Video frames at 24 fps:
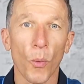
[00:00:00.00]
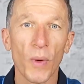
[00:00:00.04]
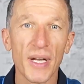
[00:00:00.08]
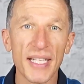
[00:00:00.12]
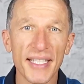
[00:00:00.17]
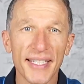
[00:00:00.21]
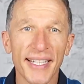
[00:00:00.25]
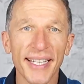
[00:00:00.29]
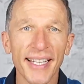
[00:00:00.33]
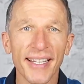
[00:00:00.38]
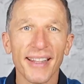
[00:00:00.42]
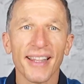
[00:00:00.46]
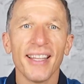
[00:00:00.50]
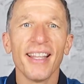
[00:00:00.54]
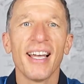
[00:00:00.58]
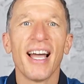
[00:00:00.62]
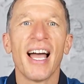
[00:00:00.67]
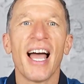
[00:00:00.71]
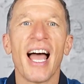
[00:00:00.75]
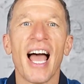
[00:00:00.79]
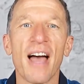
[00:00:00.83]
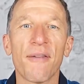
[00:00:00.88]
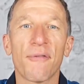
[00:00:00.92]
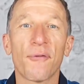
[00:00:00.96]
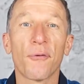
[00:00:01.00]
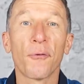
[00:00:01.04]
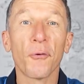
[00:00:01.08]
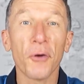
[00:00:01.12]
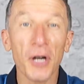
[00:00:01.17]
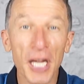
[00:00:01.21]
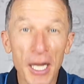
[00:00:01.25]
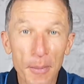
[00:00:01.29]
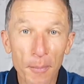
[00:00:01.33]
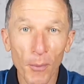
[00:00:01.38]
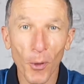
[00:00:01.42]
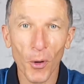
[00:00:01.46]
We still have
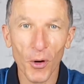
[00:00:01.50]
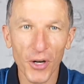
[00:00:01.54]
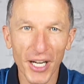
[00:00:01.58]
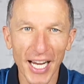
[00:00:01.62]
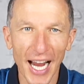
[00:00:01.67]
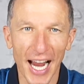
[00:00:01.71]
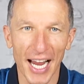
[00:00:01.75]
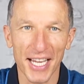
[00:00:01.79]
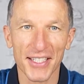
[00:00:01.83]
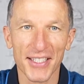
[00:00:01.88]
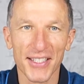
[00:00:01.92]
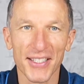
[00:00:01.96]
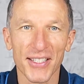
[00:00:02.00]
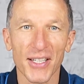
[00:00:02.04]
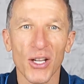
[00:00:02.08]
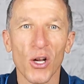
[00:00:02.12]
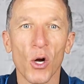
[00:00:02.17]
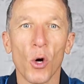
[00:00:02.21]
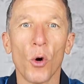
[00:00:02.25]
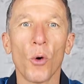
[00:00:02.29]
three more guests